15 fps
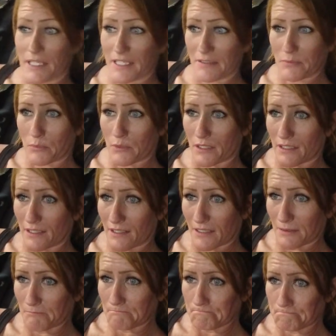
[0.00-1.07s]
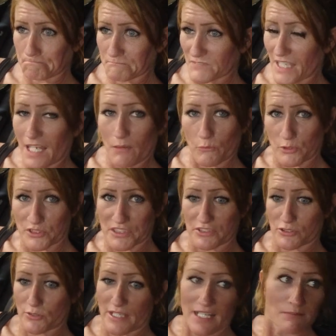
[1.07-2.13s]
uh what um yeah, we're just gonna
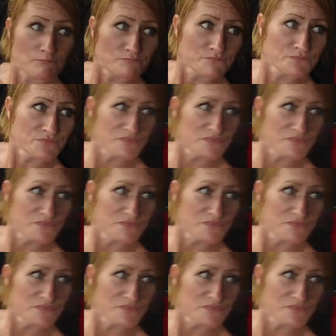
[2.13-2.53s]
do that.